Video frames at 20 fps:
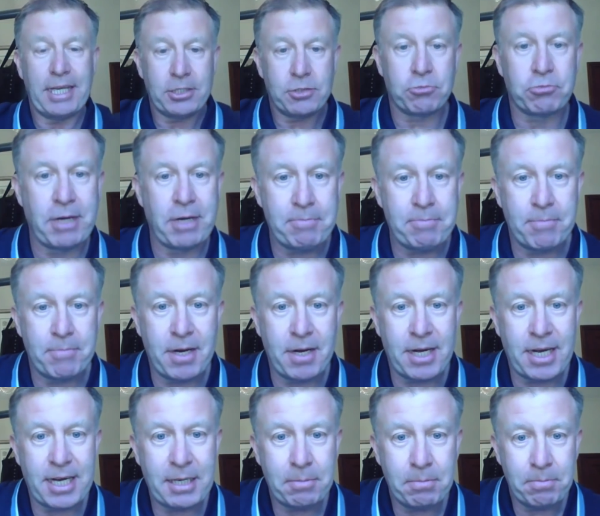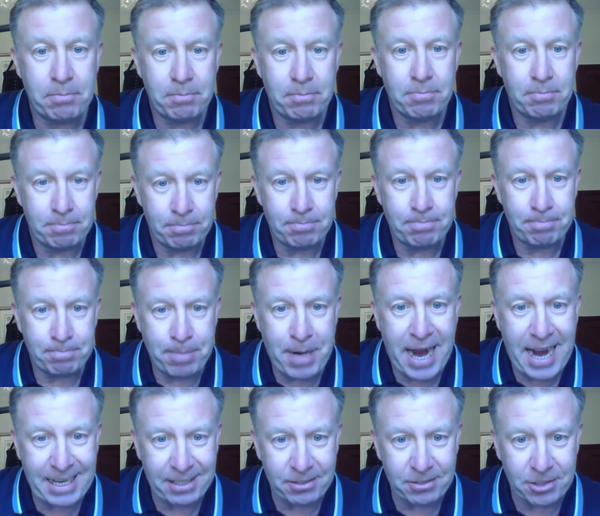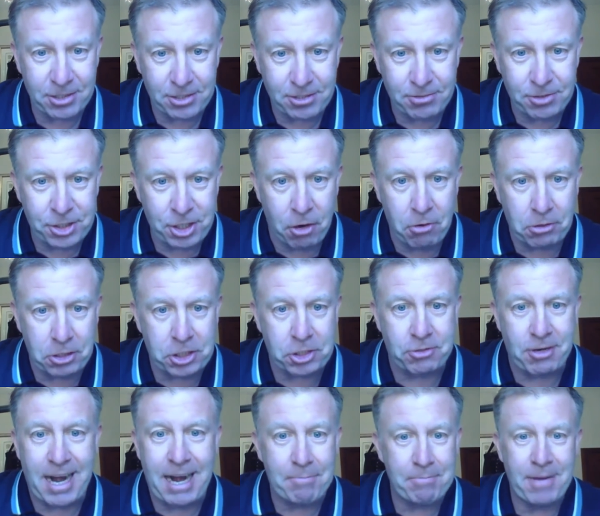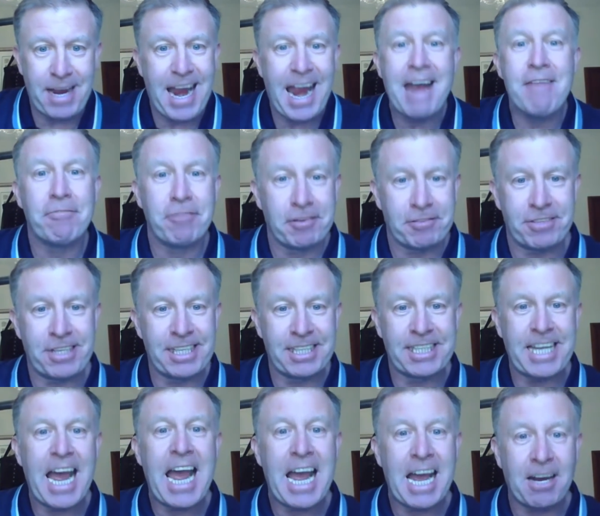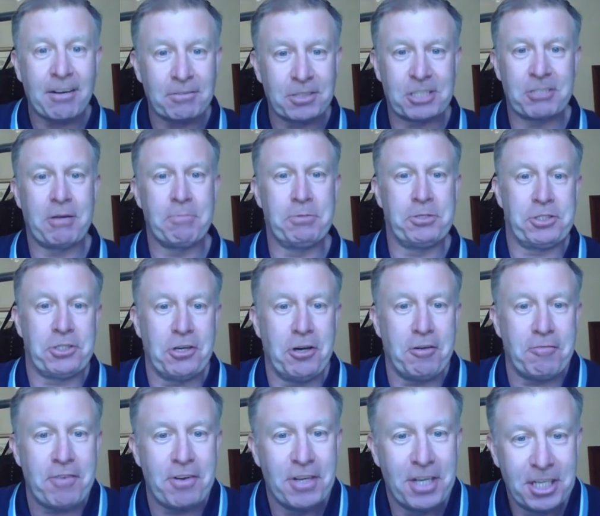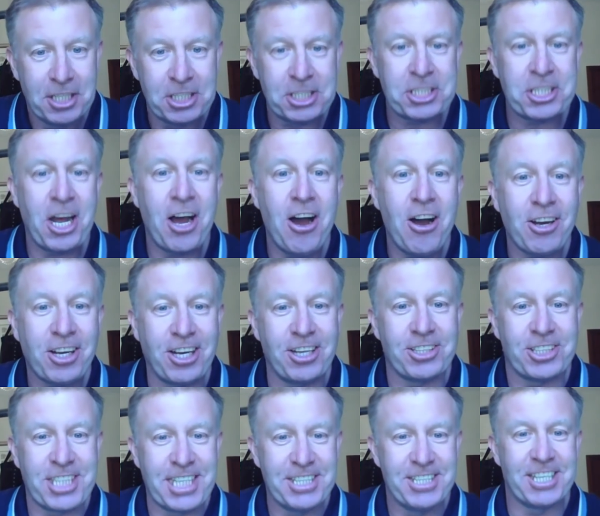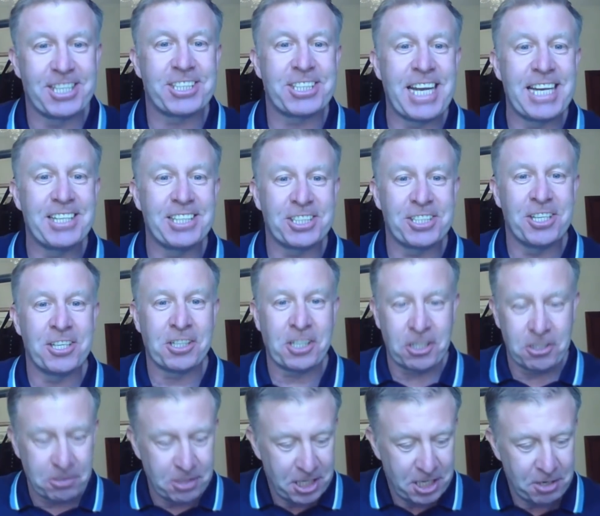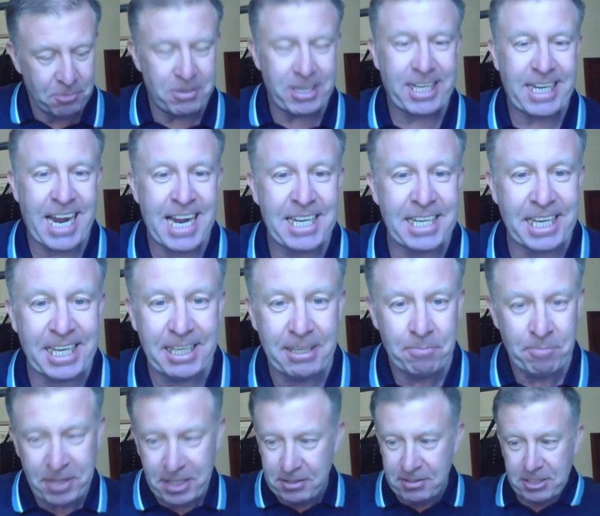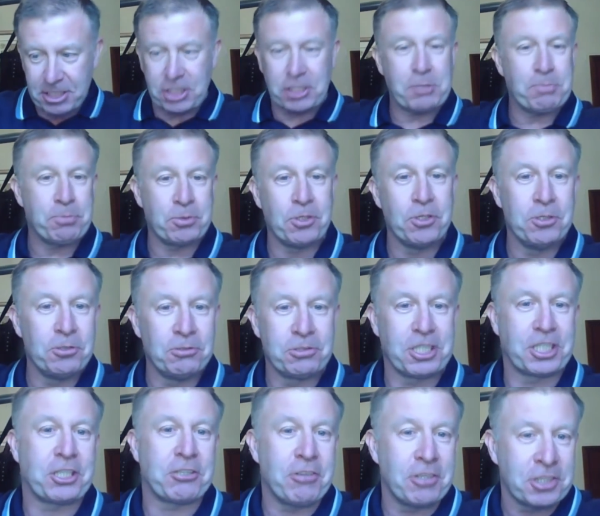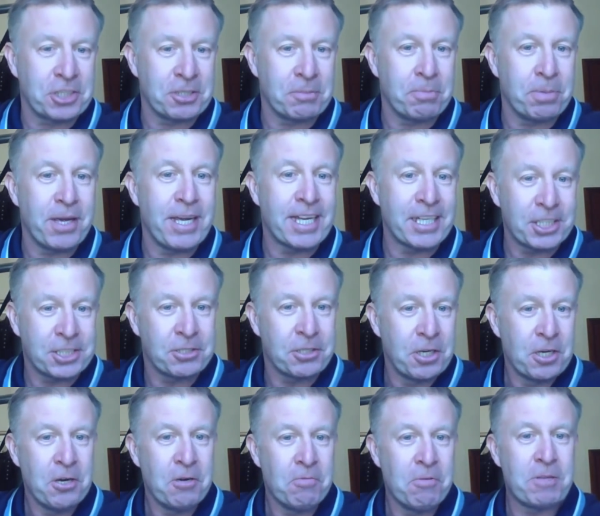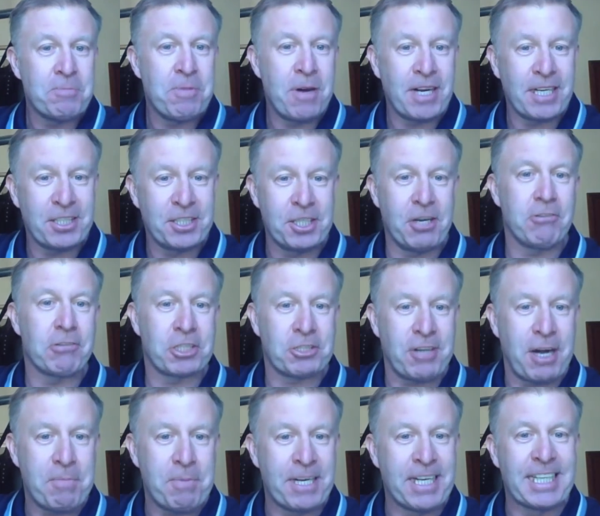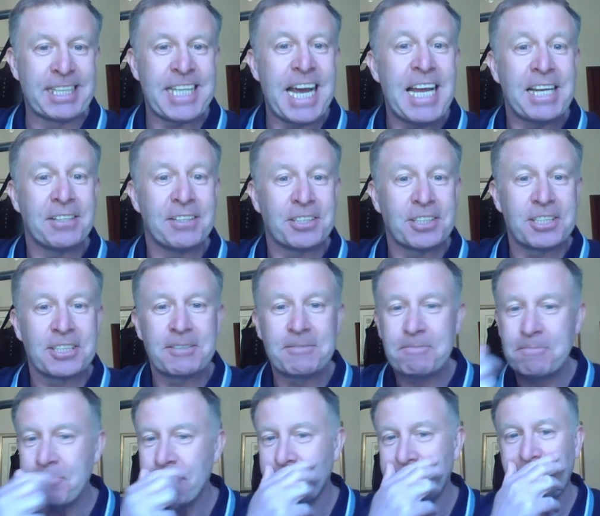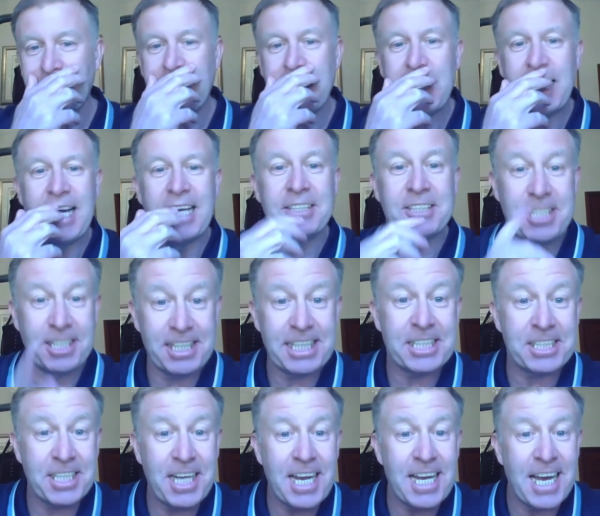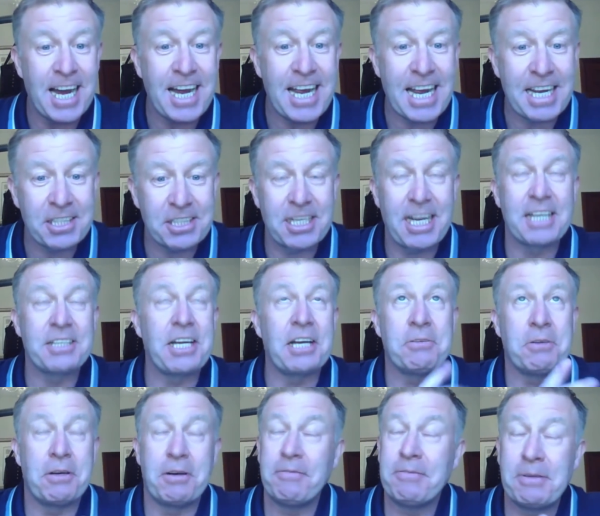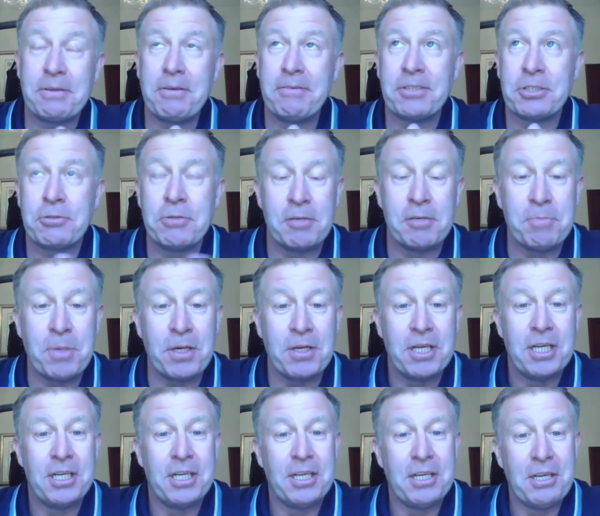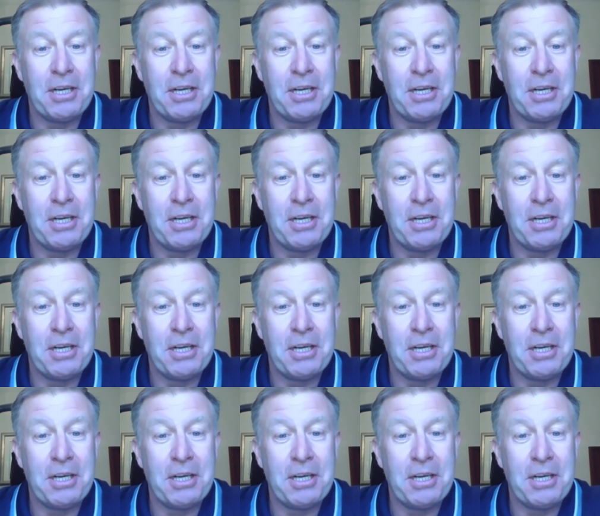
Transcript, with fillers: he's ripped my pants, jockstrap, everything down. So I'm sort of starkers in the centre circle with Kenny sprawled across the pitch with my jockstrap in his hands. And to this day, I don't know it was rude, but